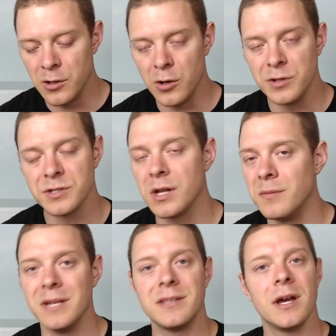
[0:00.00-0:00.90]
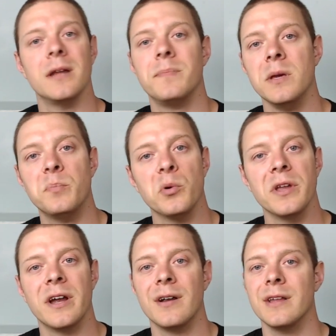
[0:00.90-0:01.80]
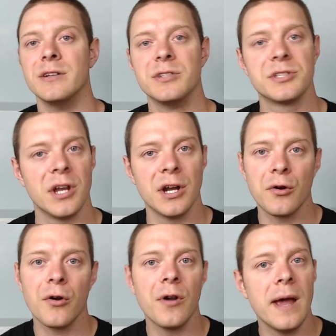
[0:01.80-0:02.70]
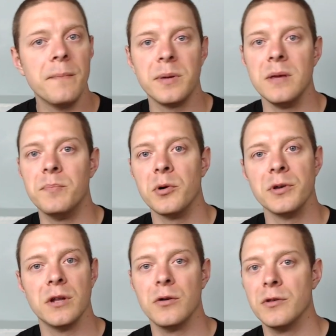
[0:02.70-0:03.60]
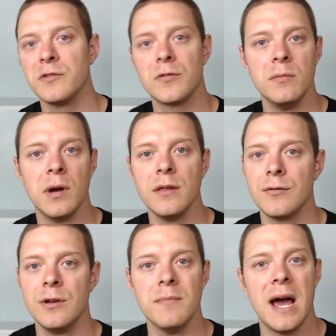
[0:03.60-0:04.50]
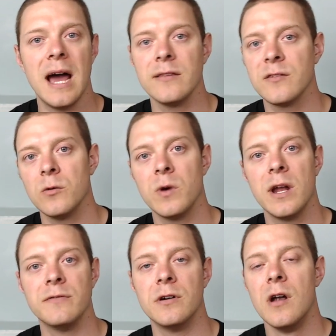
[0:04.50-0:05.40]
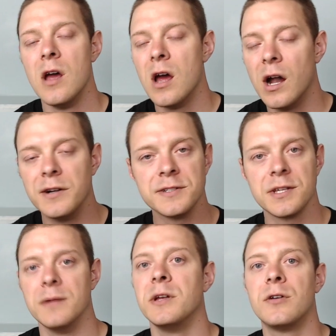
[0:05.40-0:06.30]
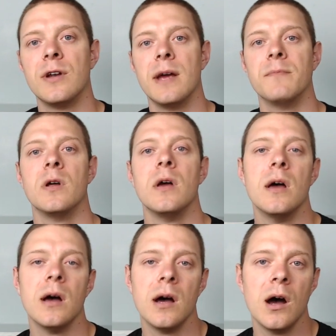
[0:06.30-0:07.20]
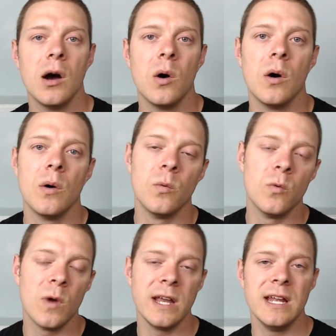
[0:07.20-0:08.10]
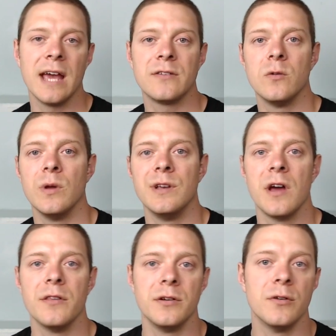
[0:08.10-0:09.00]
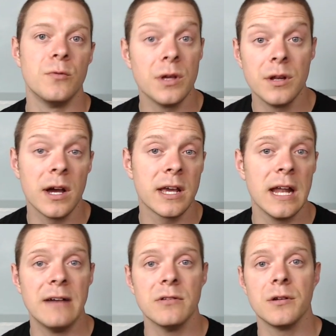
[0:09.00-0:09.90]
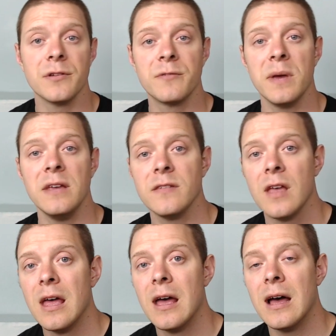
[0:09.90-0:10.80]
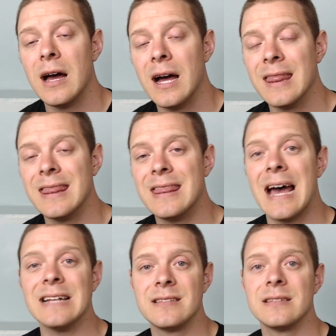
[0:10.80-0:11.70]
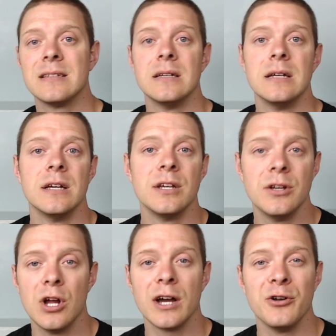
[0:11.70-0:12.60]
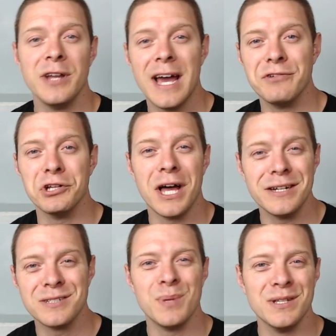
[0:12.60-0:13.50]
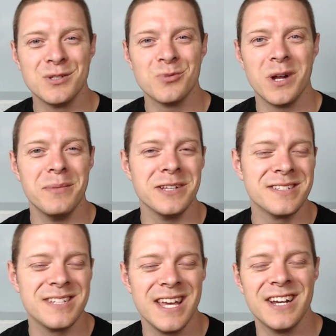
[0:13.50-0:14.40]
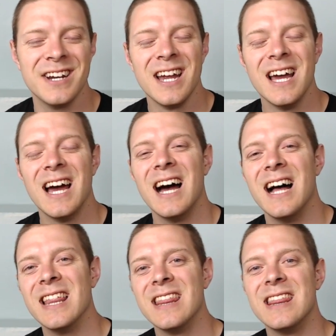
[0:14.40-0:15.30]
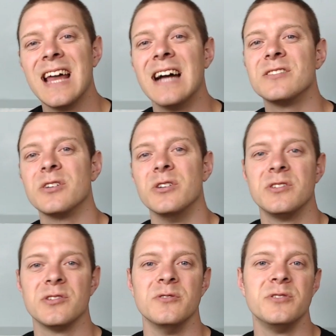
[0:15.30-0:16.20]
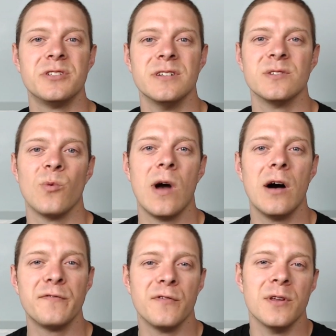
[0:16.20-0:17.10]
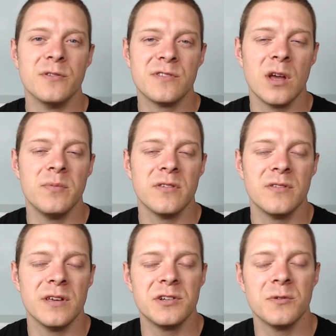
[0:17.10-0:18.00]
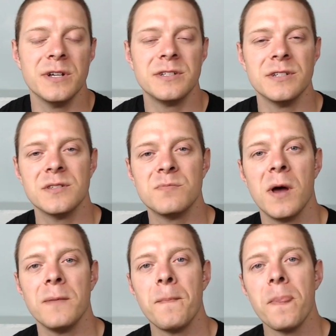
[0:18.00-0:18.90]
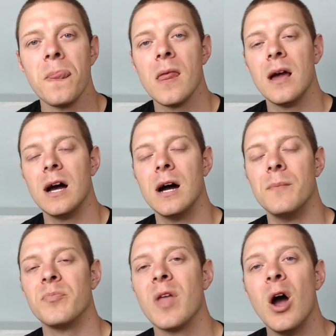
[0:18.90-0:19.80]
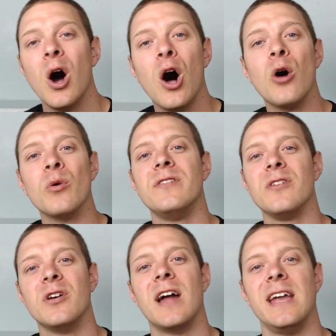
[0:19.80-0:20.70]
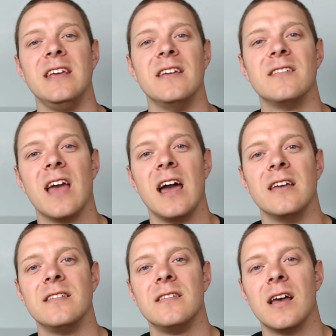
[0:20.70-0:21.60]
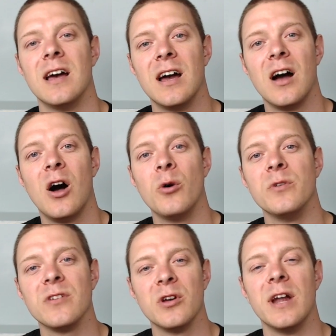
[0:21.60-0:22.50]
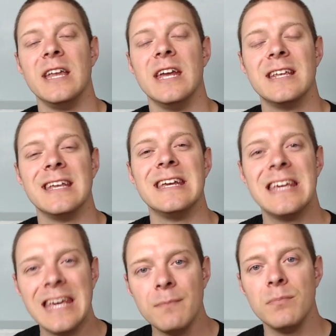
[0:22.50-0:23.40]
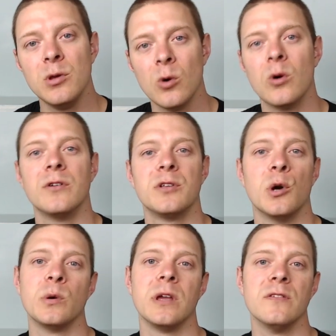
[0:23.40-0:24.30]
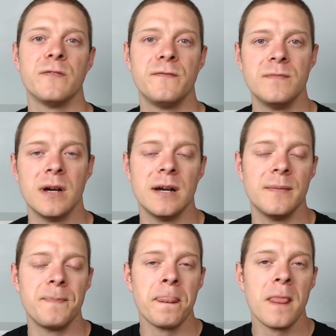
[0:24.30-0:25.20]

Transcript: you know there's going to be a ton of people there and they're just going to cram people. You know those three by three mats or whatever are just going to be crammed uh, right next to each other, and you're really not going to have a little space. Uh, that's you're not going to have a lot of space is what I meant to say there. Uh, that's a good solution as well for those types of situations. But um, always a good idea, guys. Uh, always a good idea to keep your tokens um,